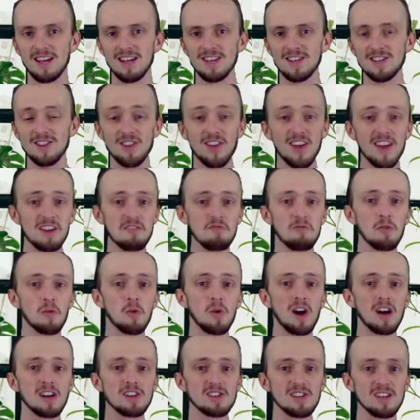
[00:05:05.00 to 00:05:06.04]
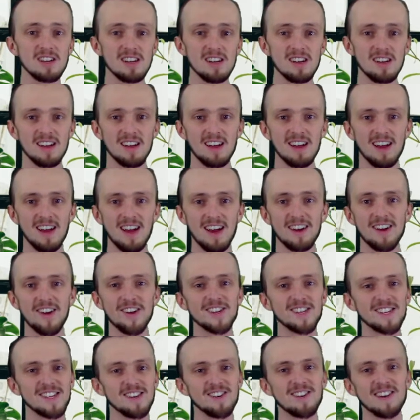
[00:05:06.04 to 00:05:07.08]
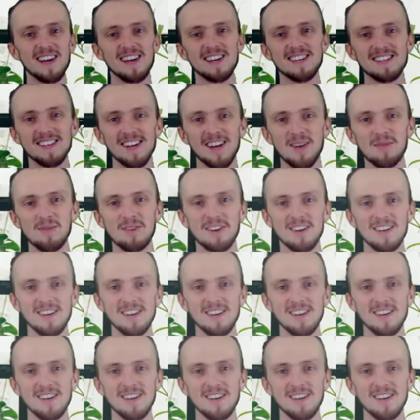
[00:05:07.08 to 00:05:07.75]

So thank you for watching, and I'll see you next time.